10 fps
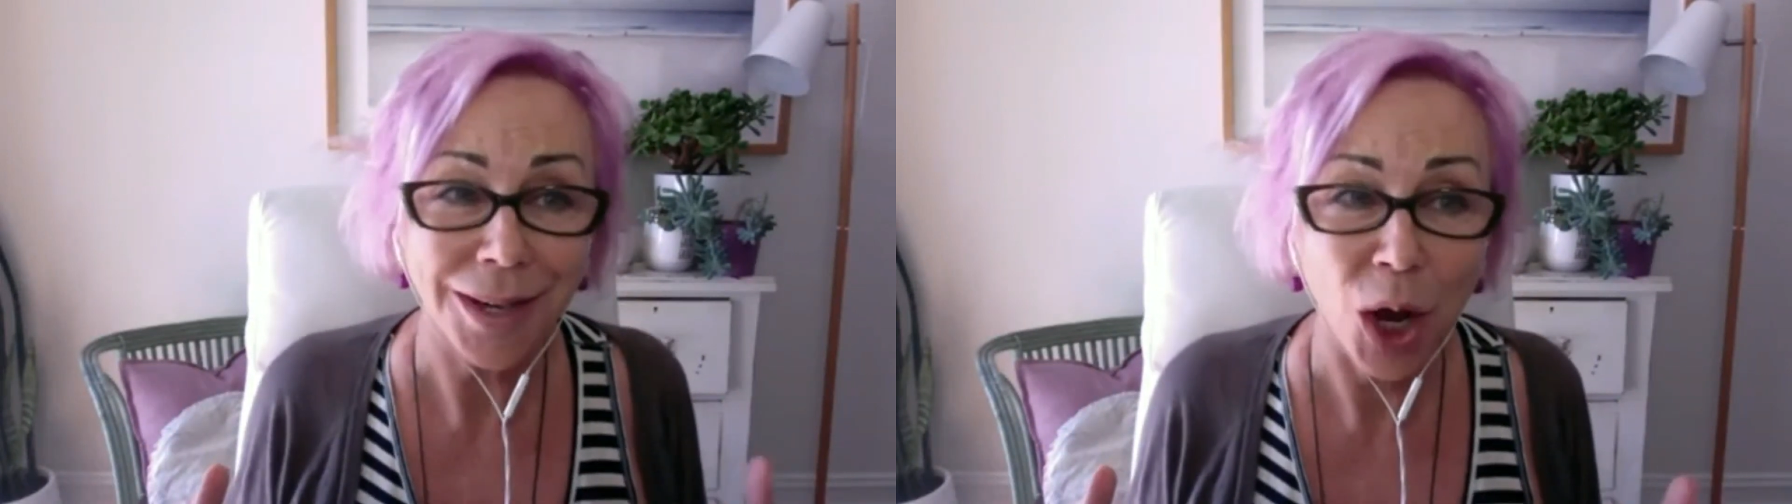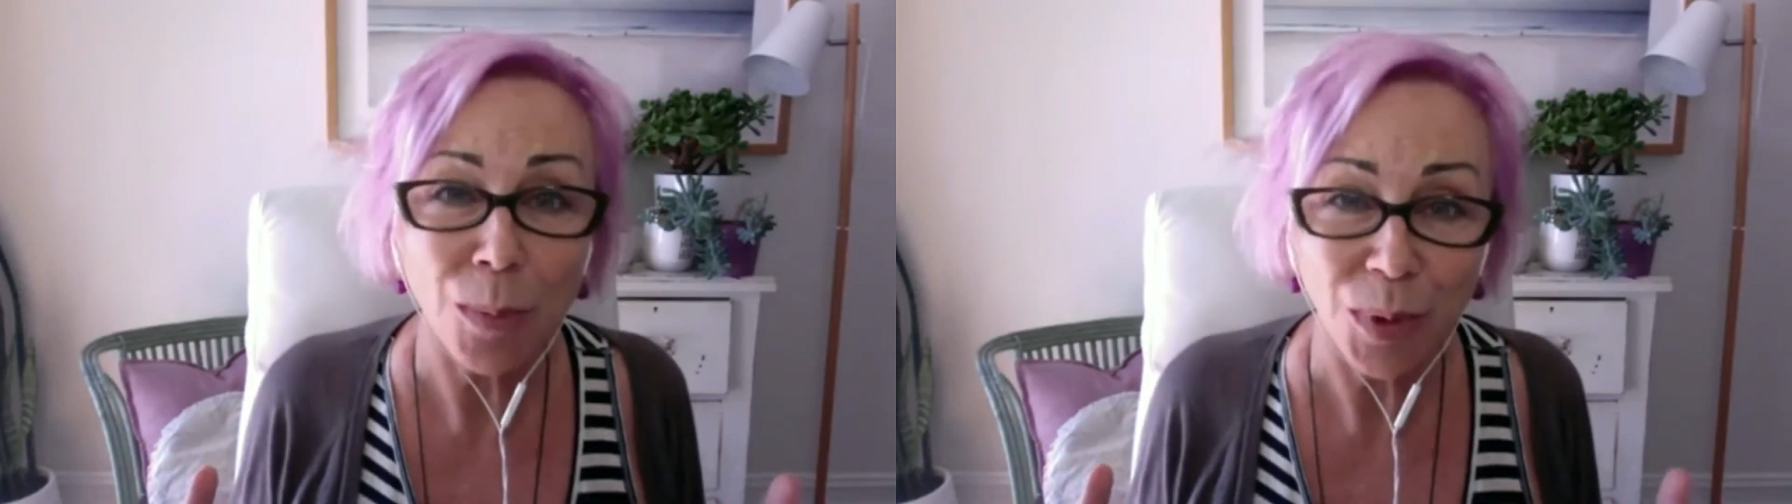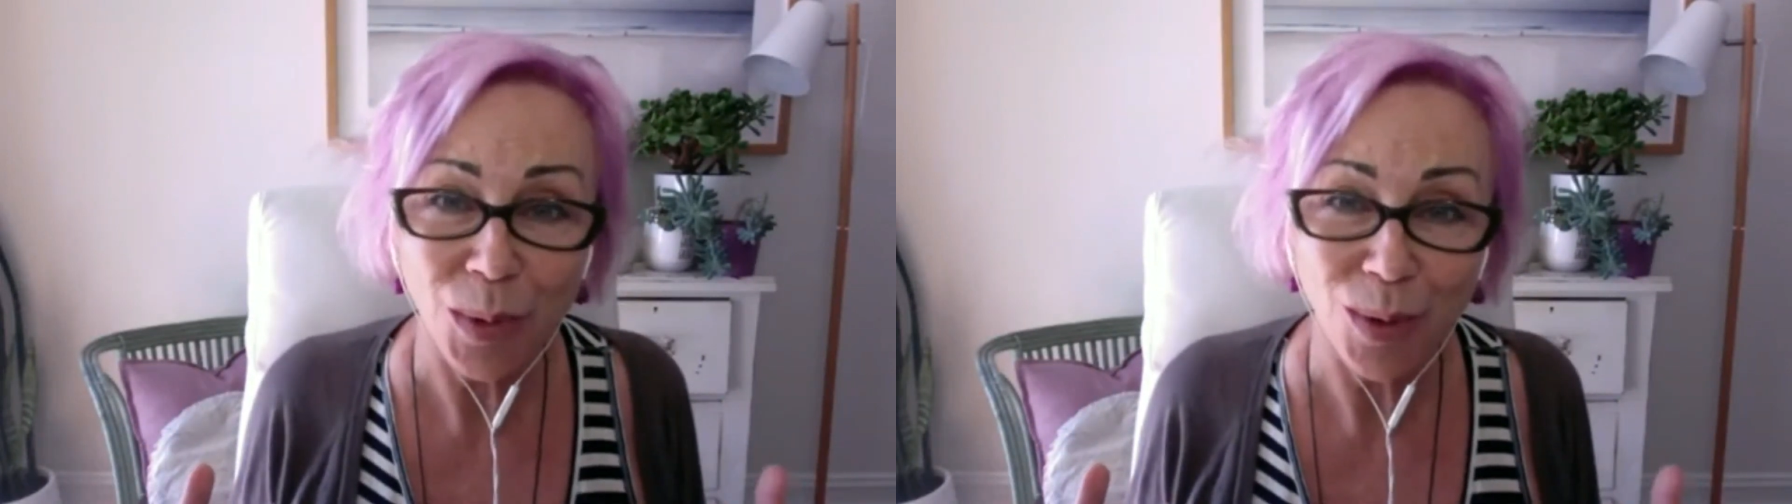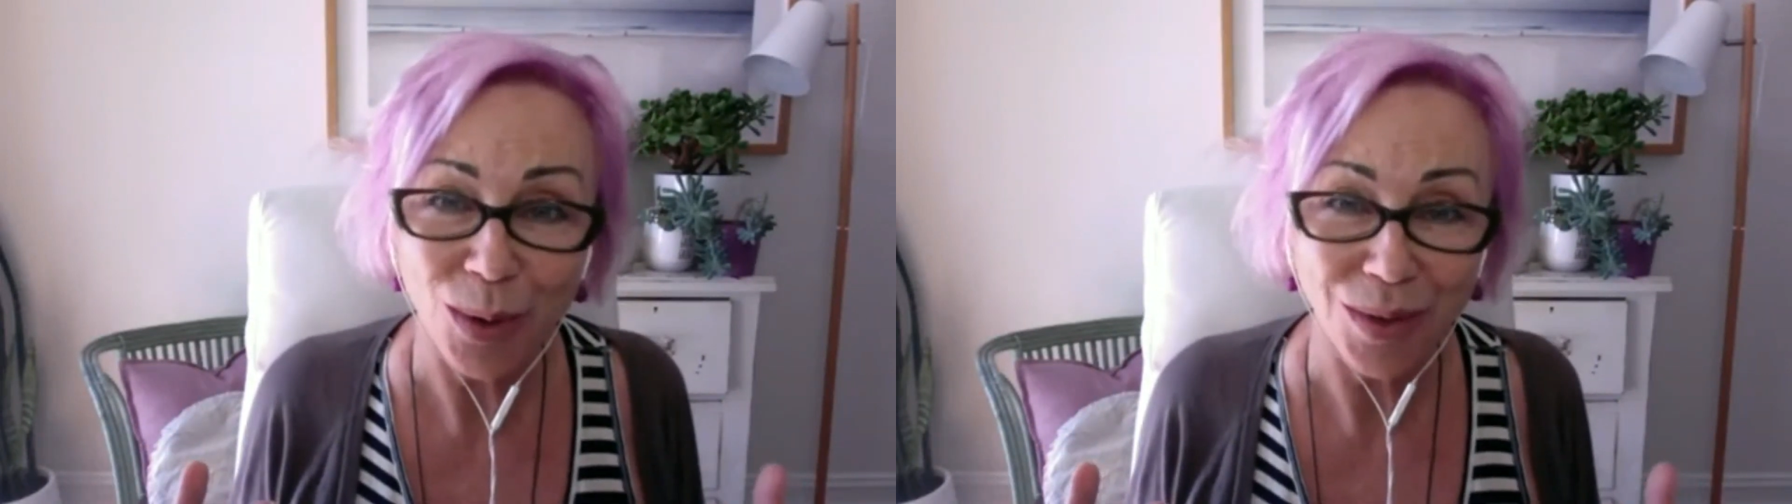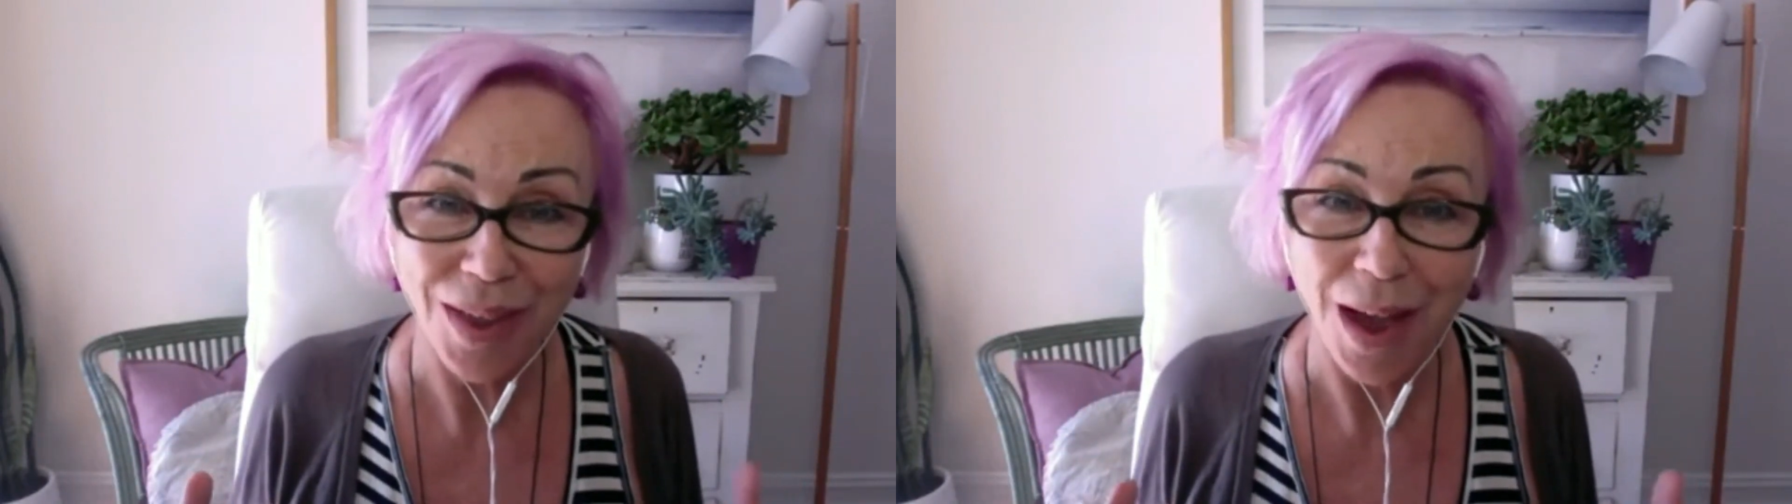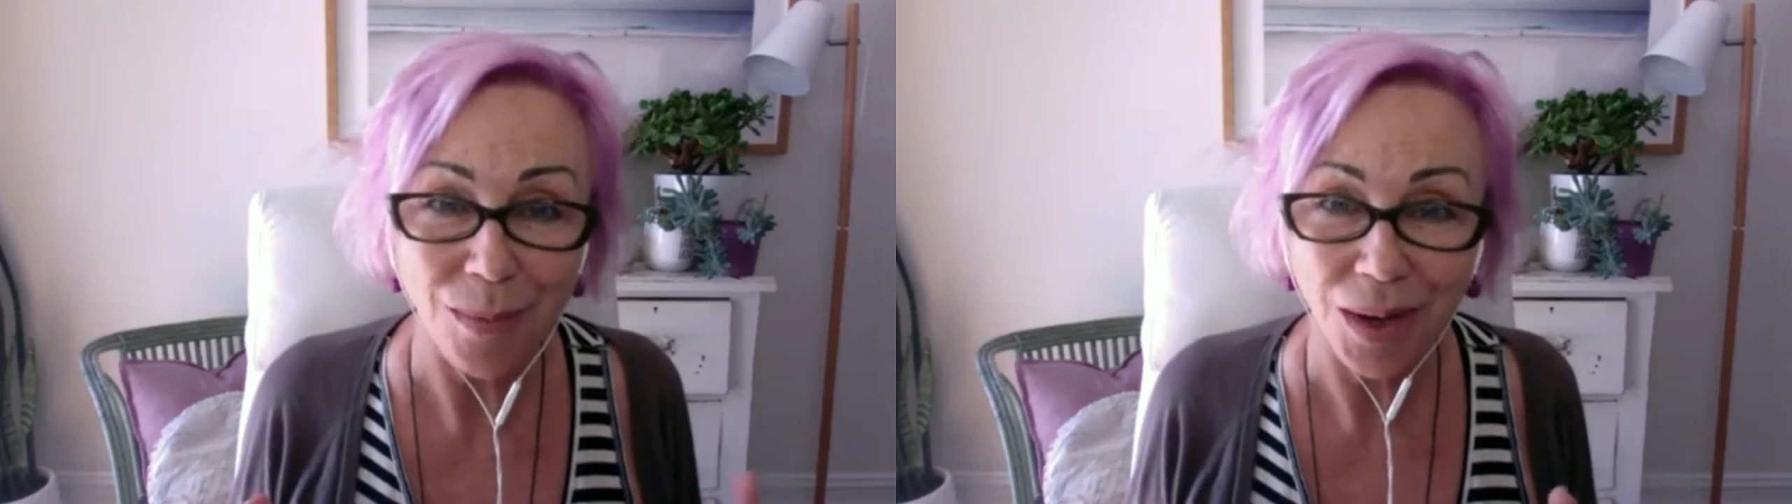help you with all of that,